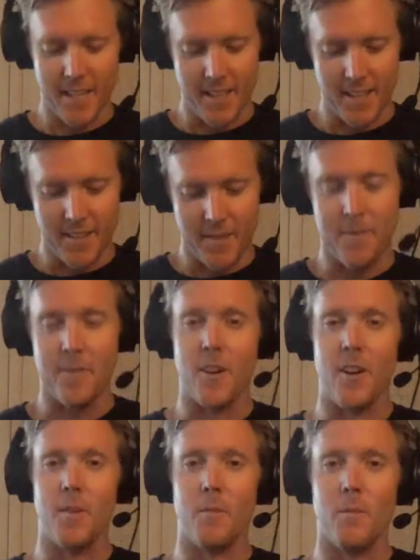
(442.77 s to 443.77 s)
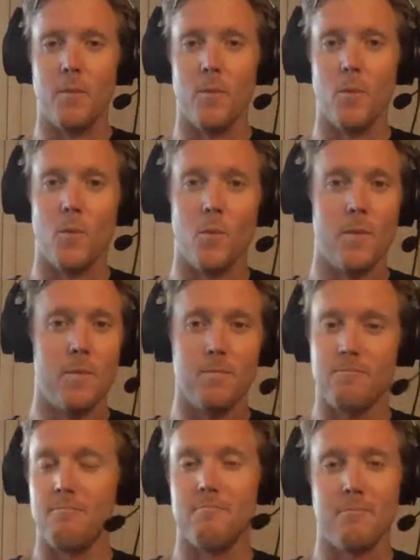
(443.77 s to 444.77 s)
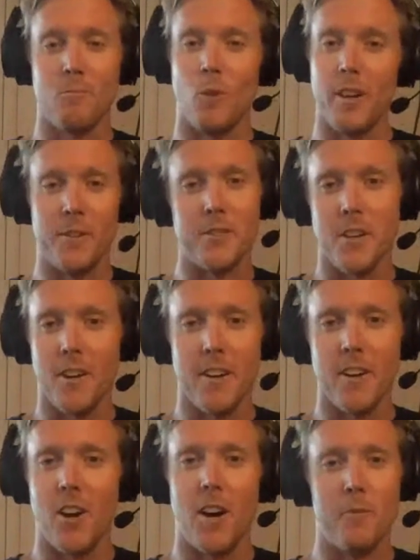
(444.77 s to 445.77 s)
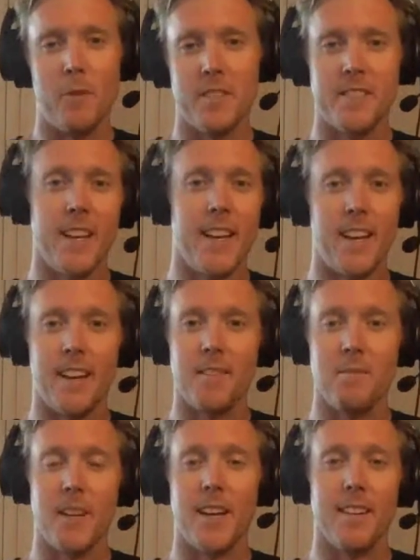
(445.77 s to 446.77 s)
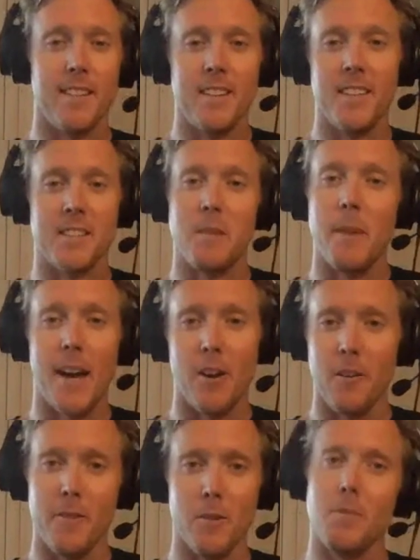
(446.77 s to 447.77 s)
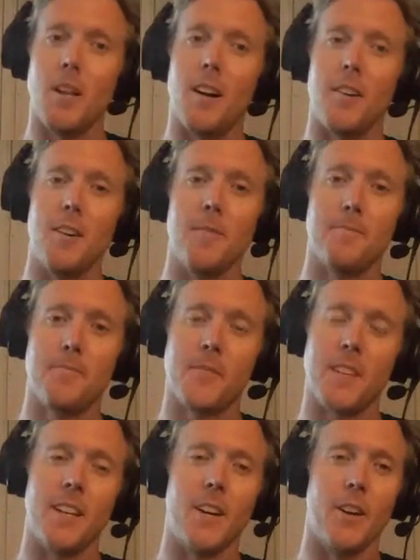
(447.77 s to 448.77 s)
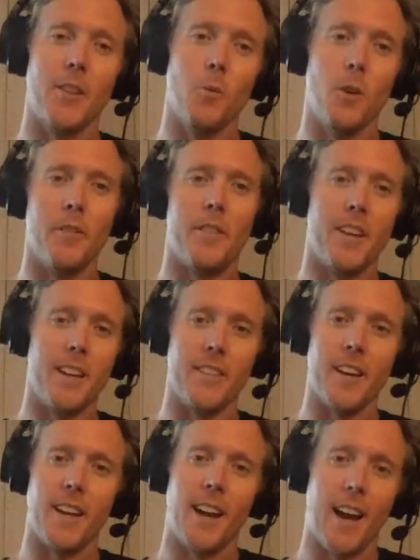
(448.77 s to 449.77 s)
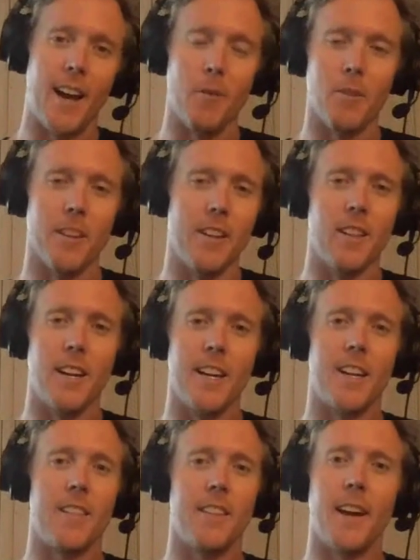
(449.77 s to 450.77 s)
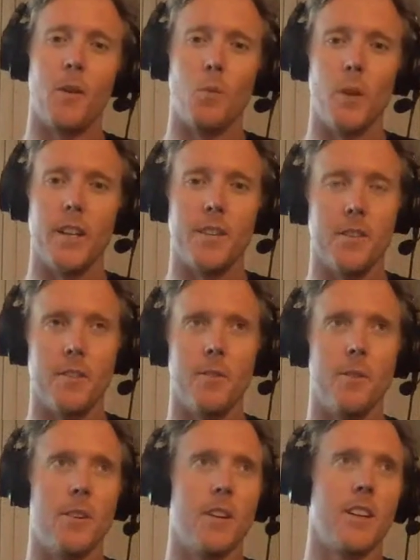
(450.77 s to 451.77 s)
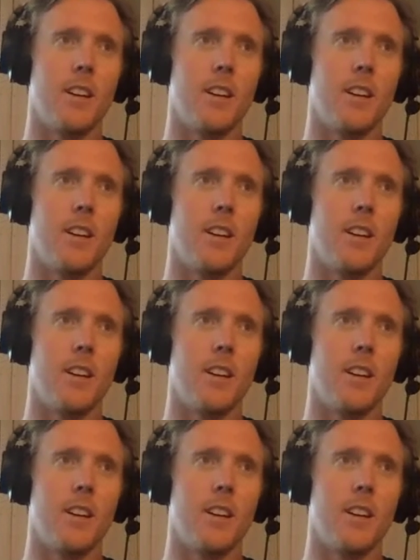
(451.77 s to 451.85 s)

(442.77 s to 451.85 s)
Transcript: it from what you started it off with, saying that it doesn't matter if you're a blocker. You know, and the one thing that I really like that we do,